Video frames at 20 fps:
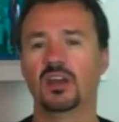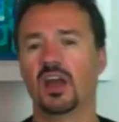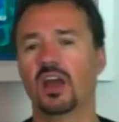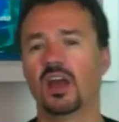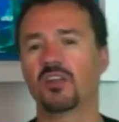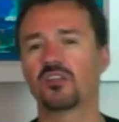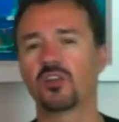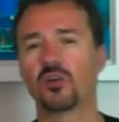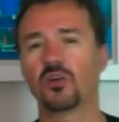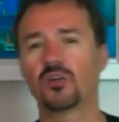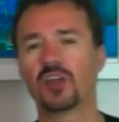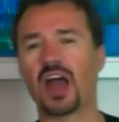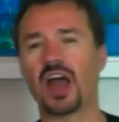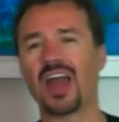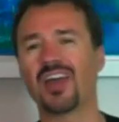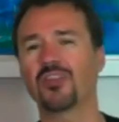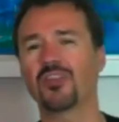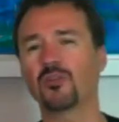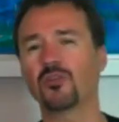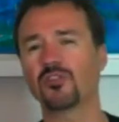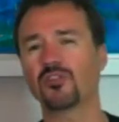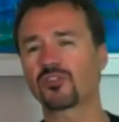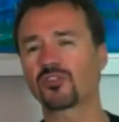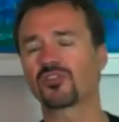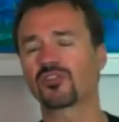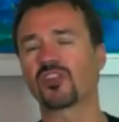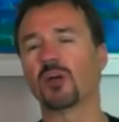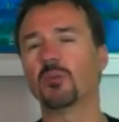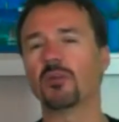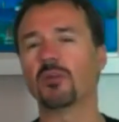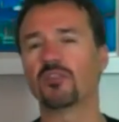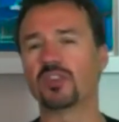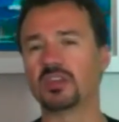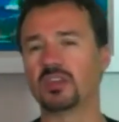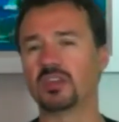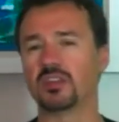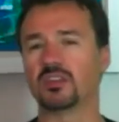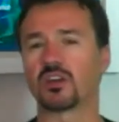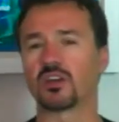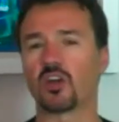And so, Naya, those are some of
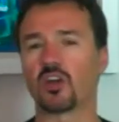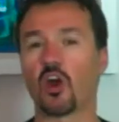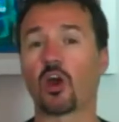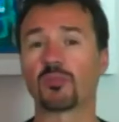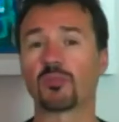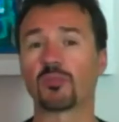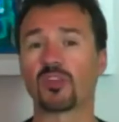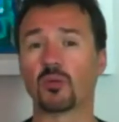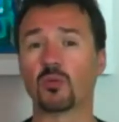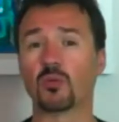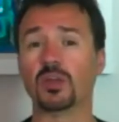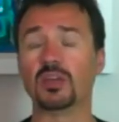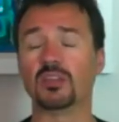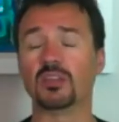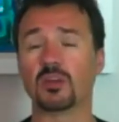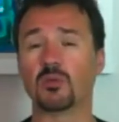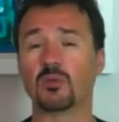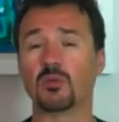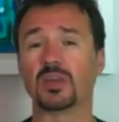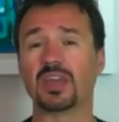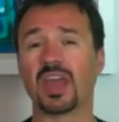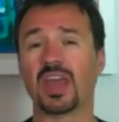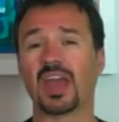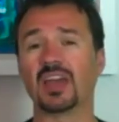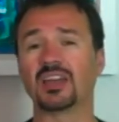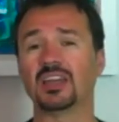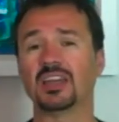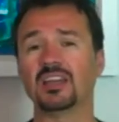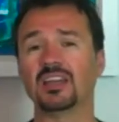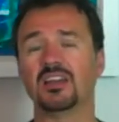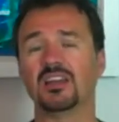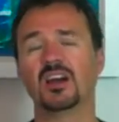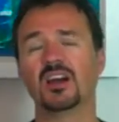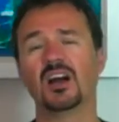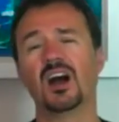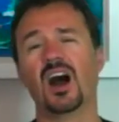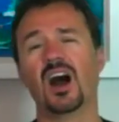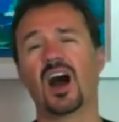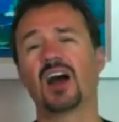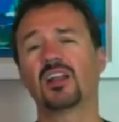the carbs that we can eat.
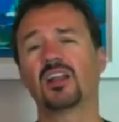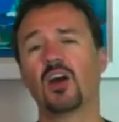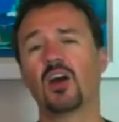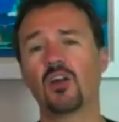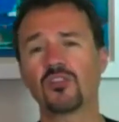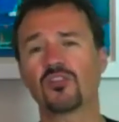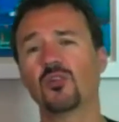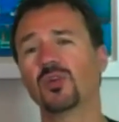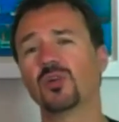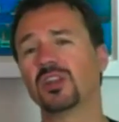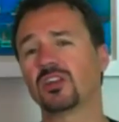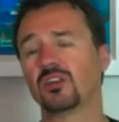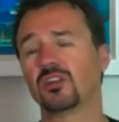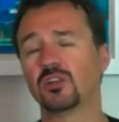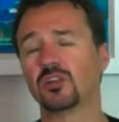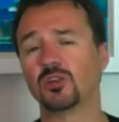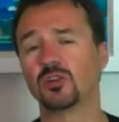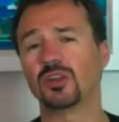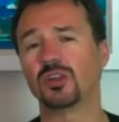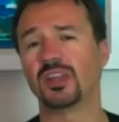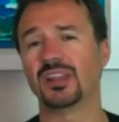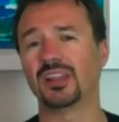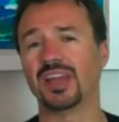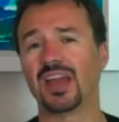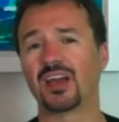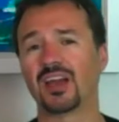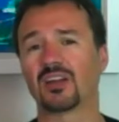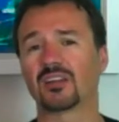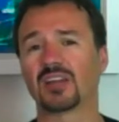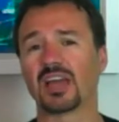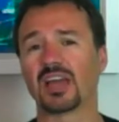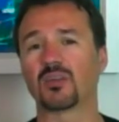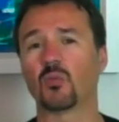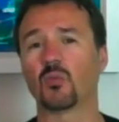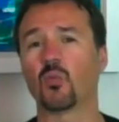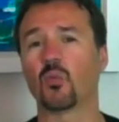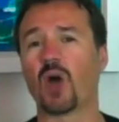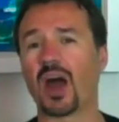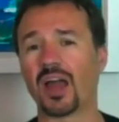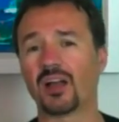I'll also include in there like
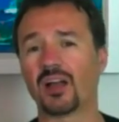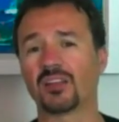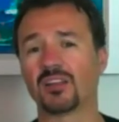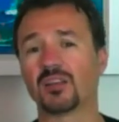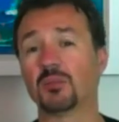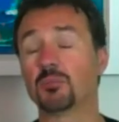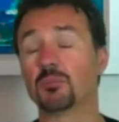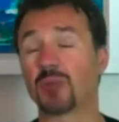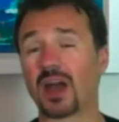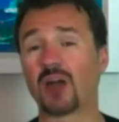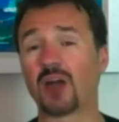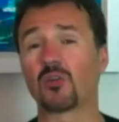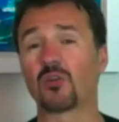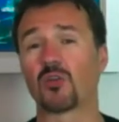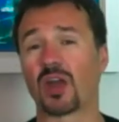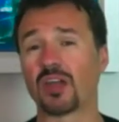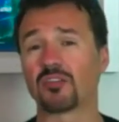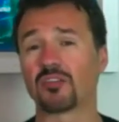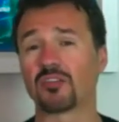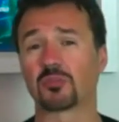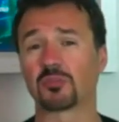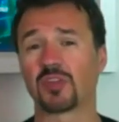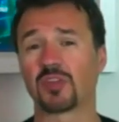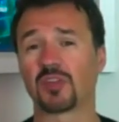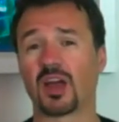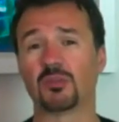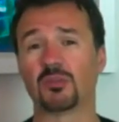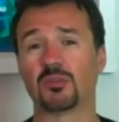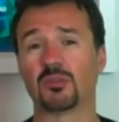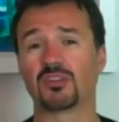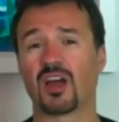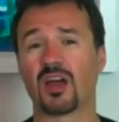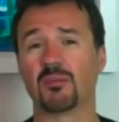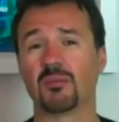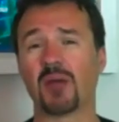wild and brown rice from time to time.